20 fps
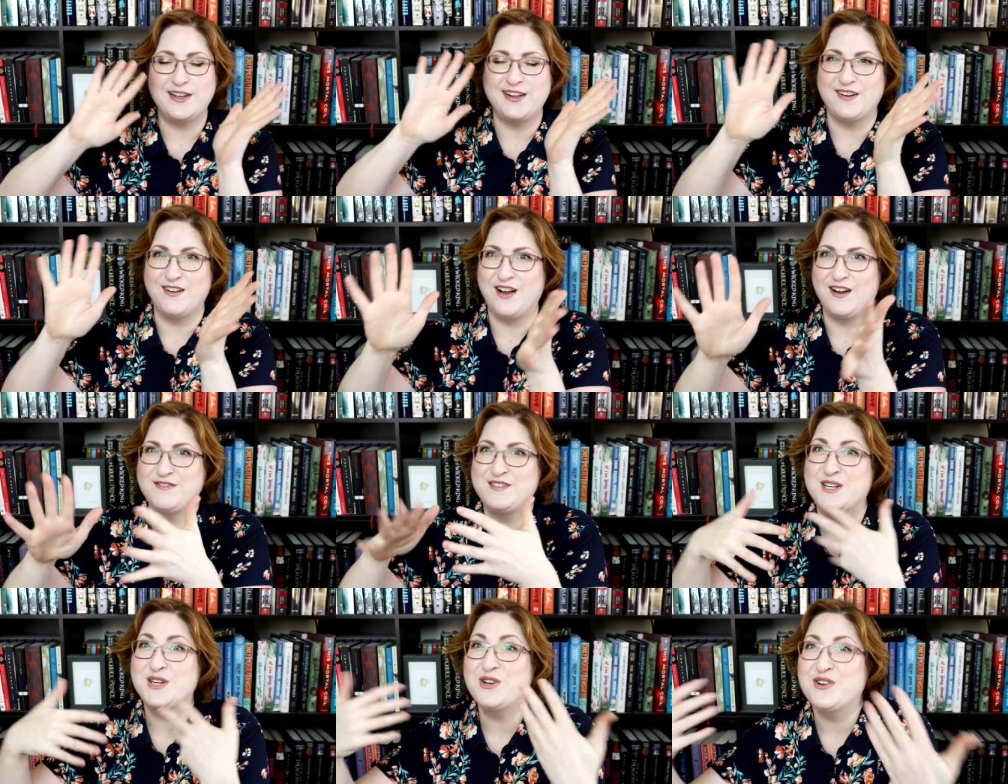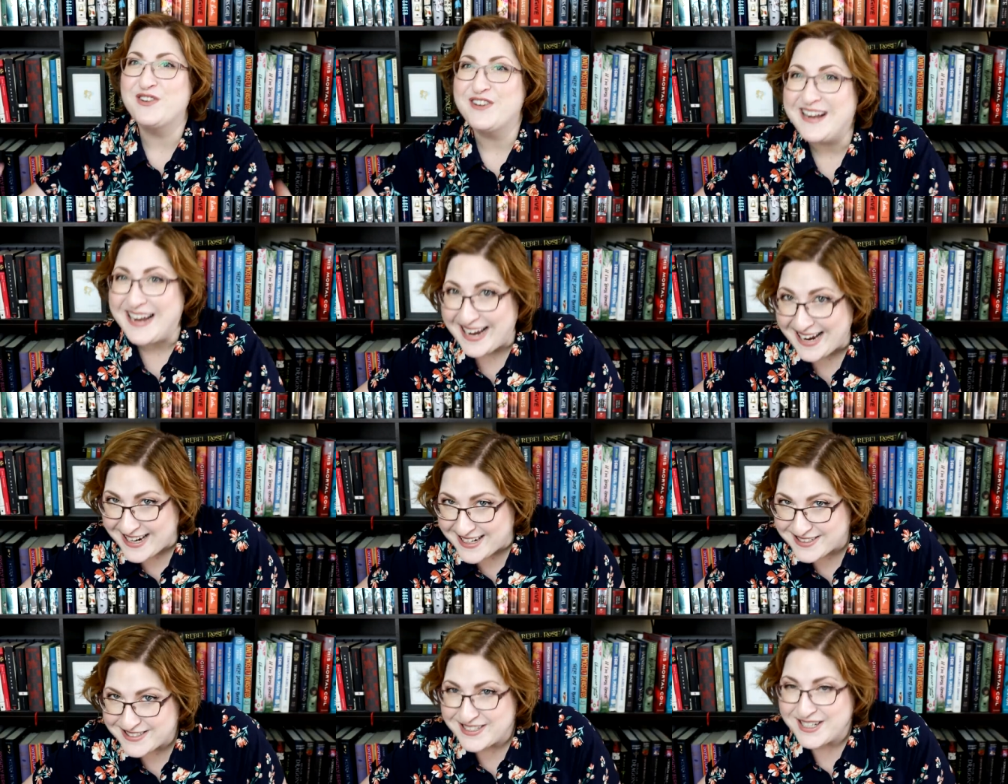it'll often
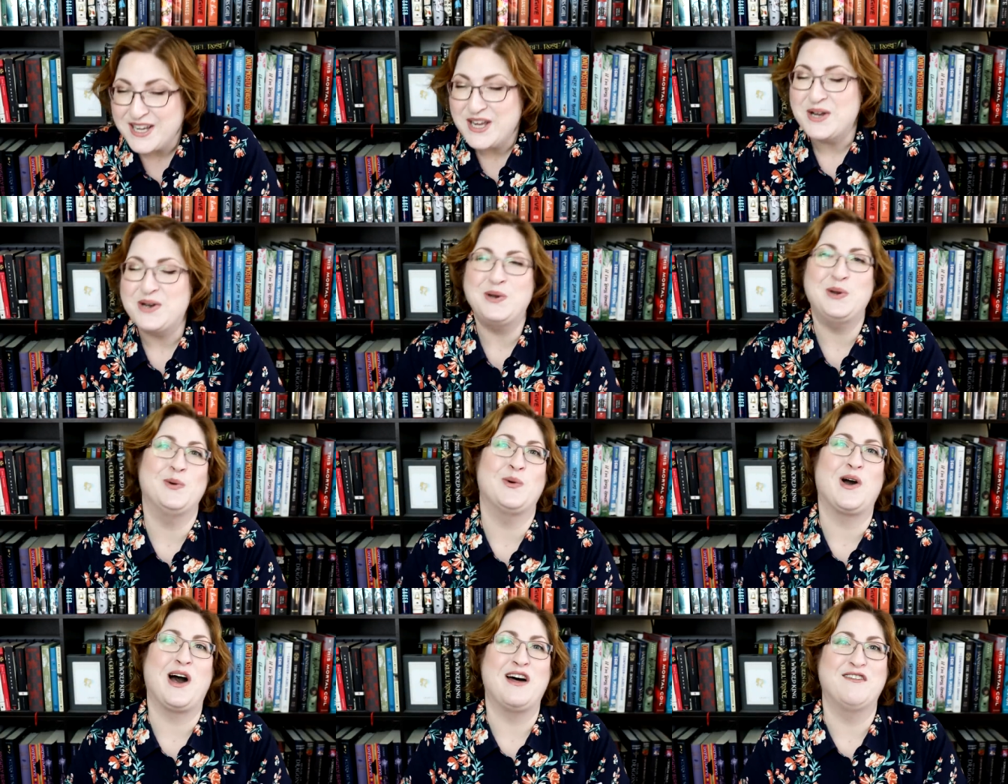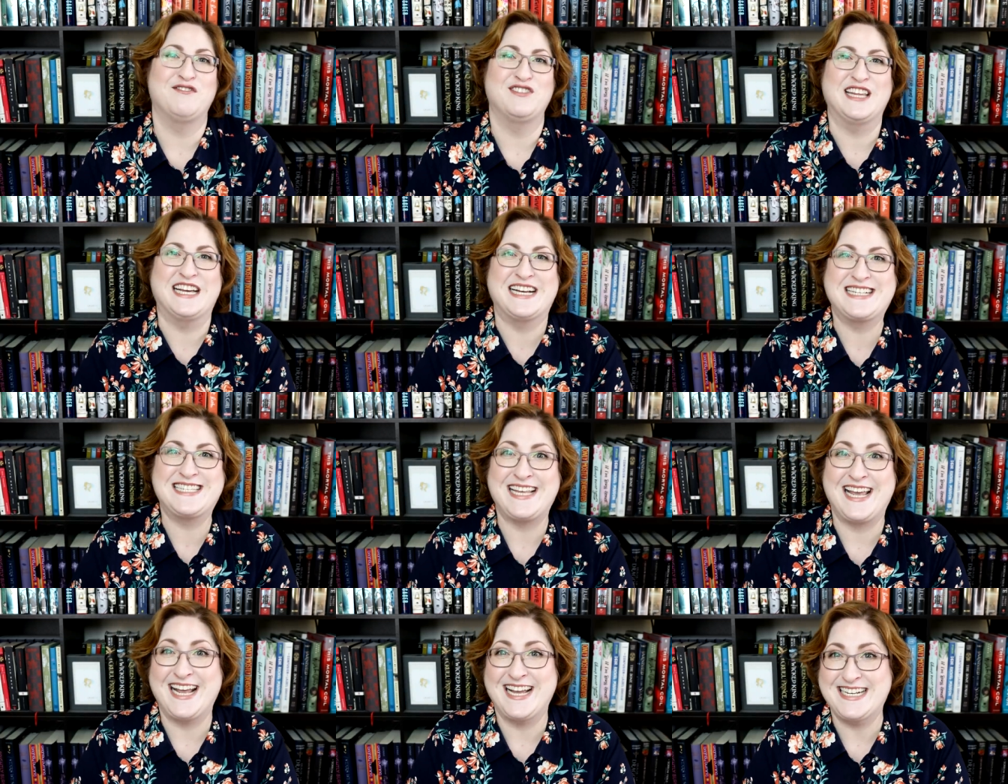create new
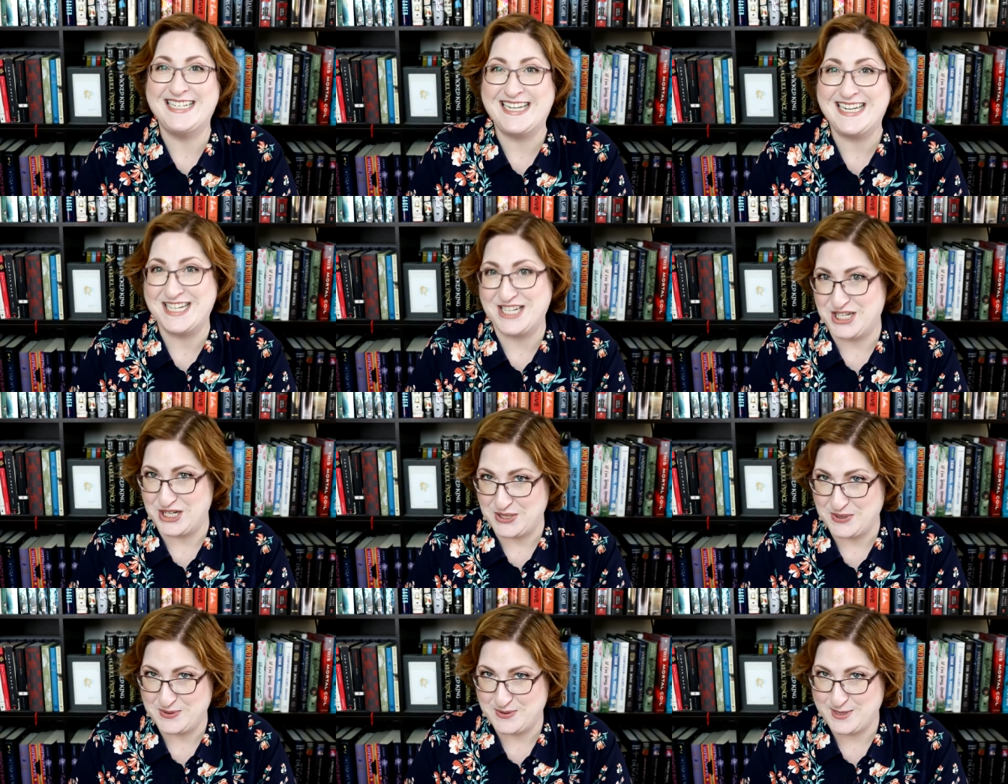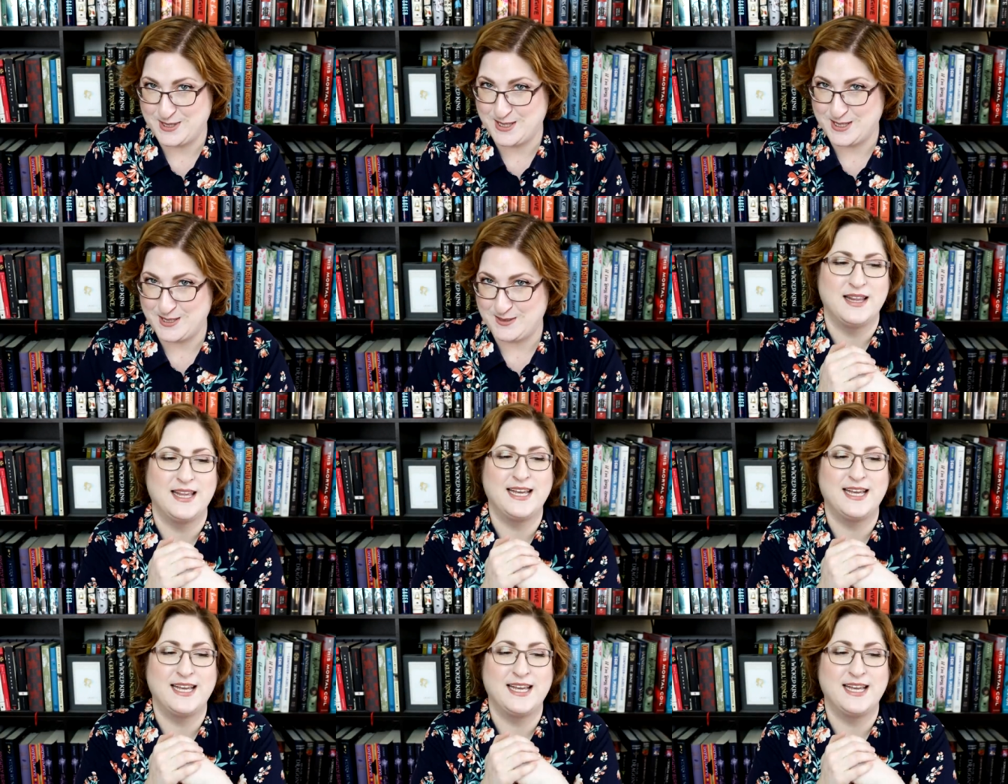conflicts and issues.